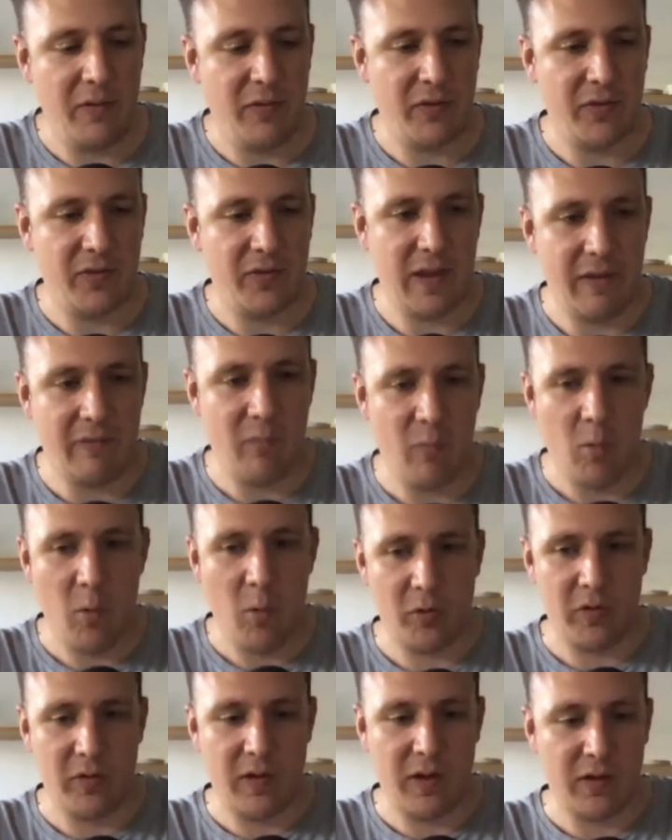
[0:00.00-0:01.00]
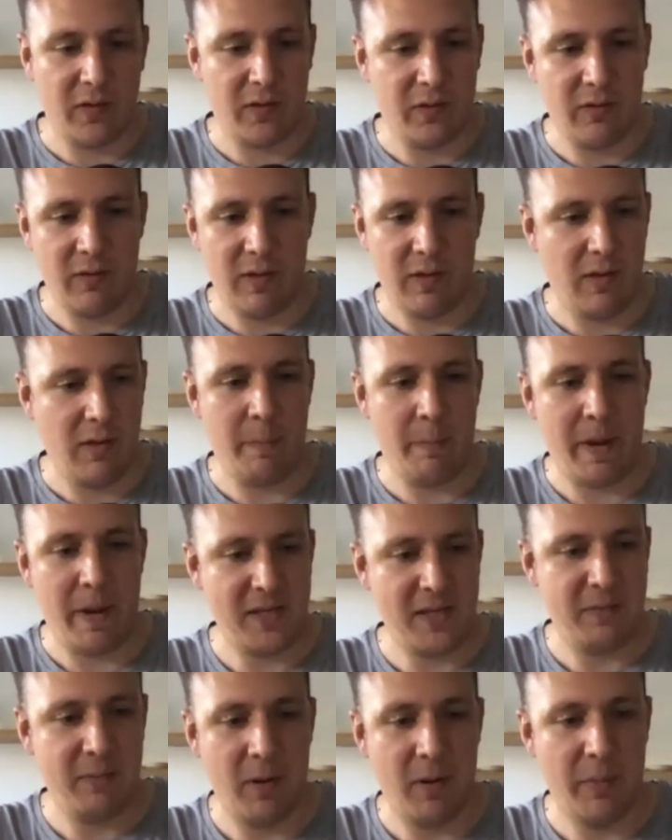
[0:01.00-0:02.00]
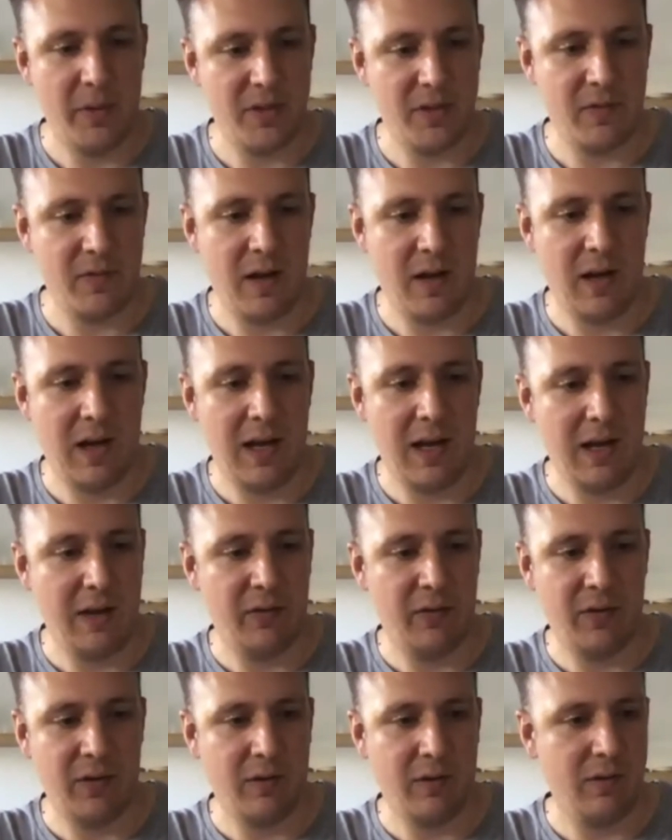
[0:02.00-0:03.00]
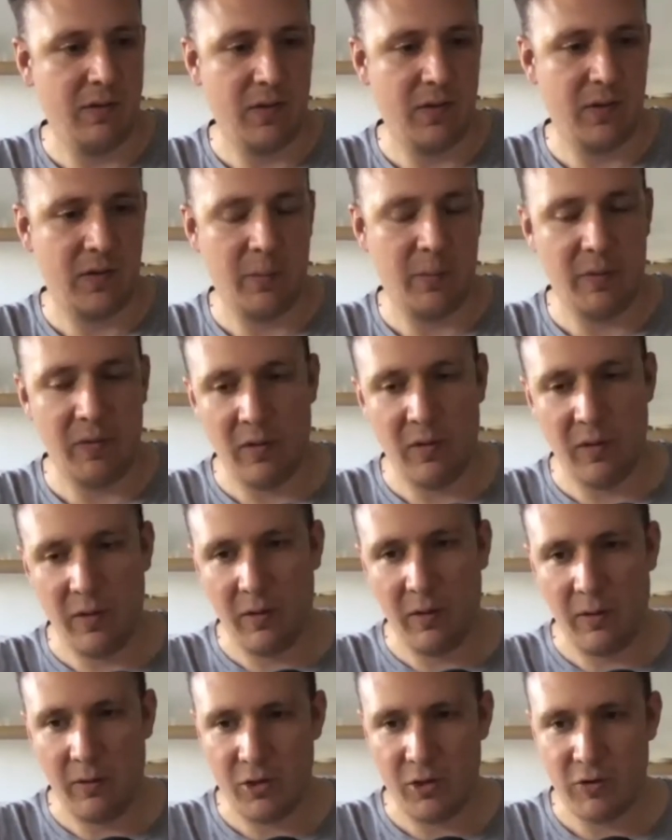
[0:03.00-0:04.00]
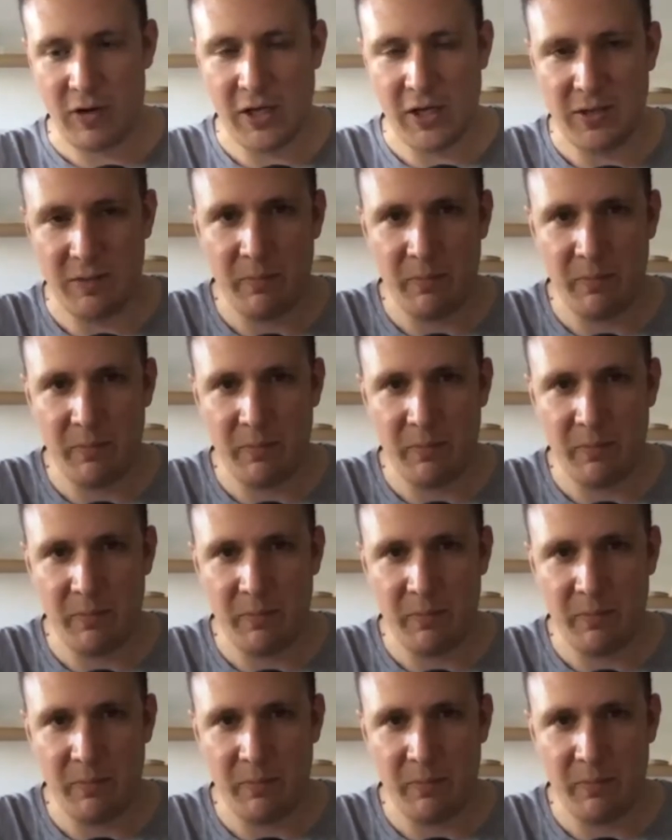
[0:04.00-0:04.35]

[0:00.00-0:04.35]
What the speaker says: they've walked with us through the best moments of our lives and some of the tragic